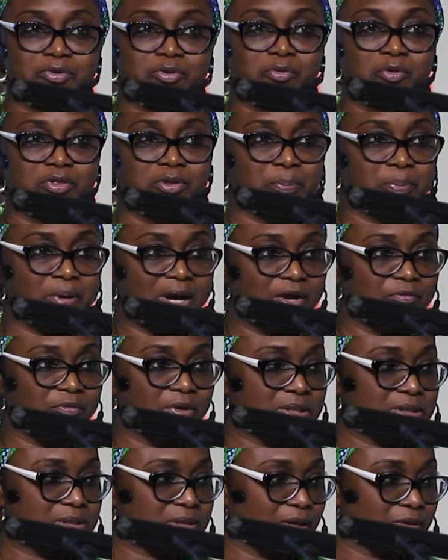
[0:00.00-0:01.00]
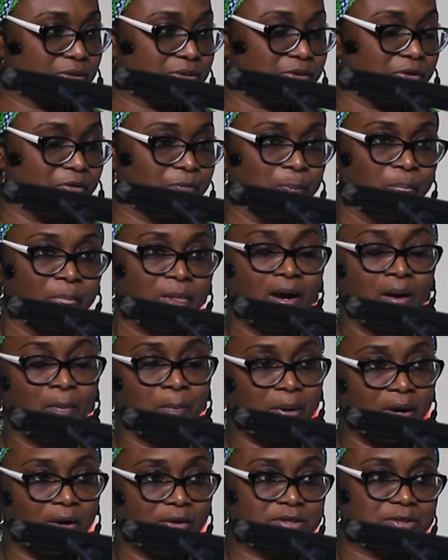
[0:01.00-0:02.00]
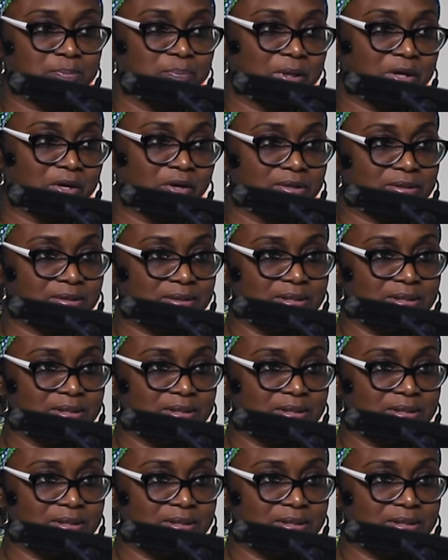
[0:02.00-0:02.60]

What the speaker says: through the private sector, Plus because